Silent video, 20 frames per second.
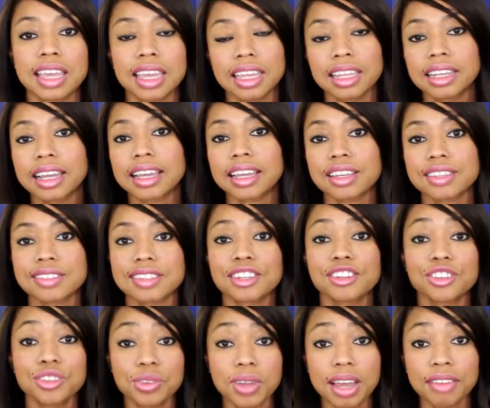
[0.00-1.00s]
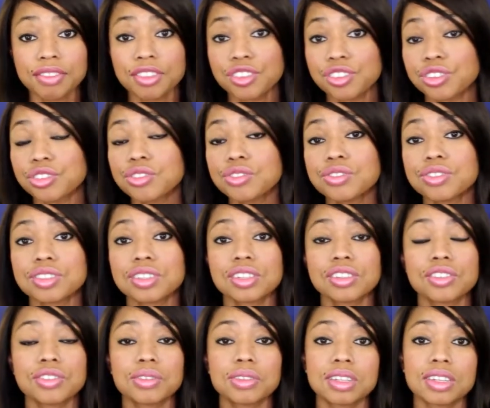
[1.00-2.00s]
And like I said, you have to choose to
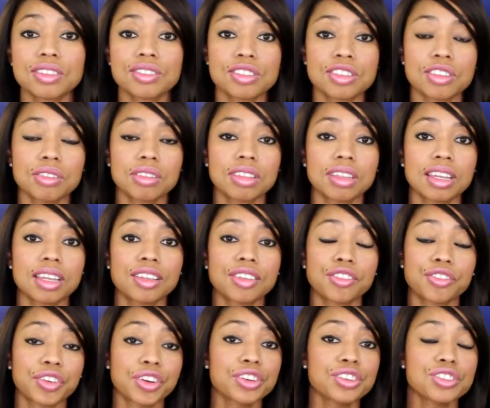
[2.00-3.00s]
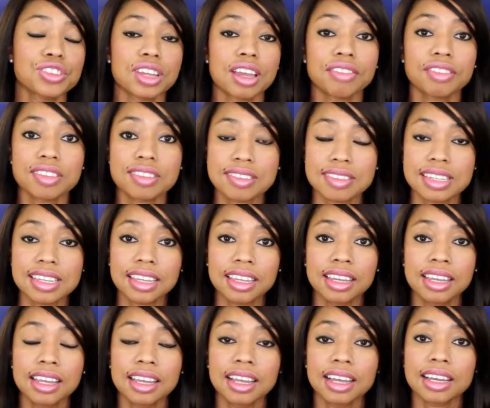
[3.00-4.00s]
do these two things. First, you have to
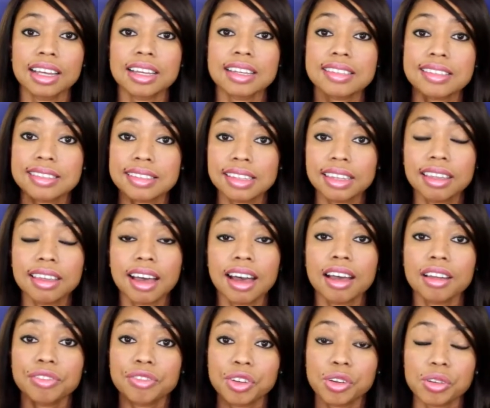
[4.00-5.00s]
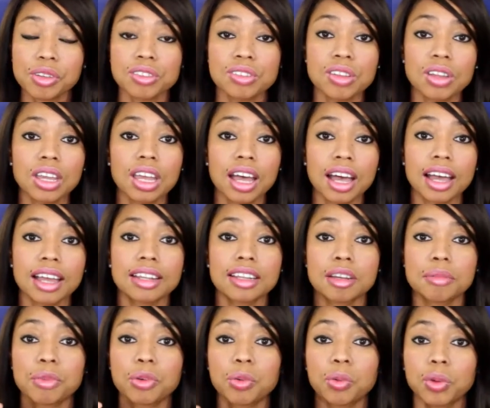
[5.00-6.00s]
seek God, focus on God,
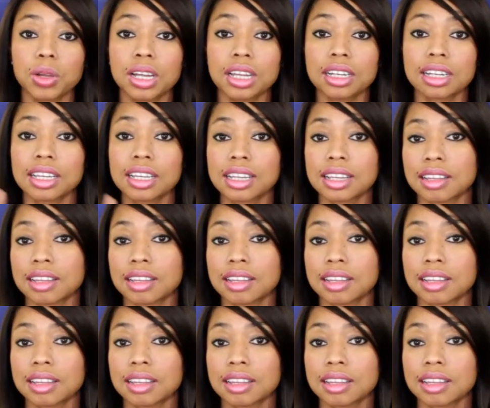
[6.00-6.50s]
number one.